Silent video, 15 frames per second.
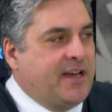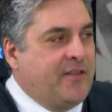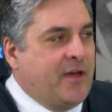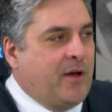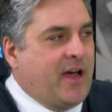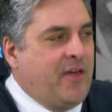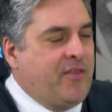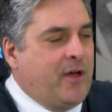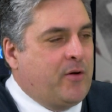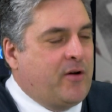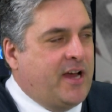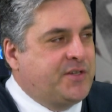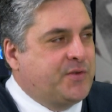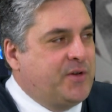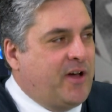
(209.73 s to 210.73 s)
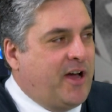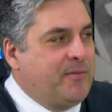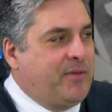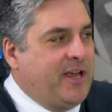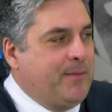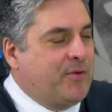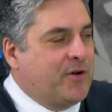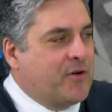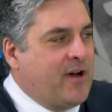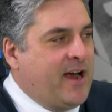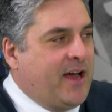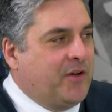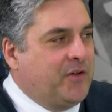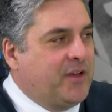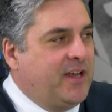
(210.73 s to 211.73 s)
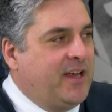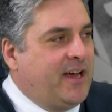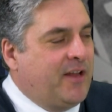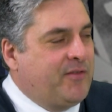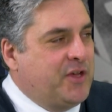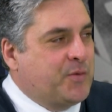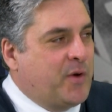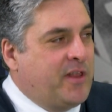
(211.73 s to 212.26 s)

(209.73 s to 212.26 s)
And there, and there were eight or nine people around. And I think mm.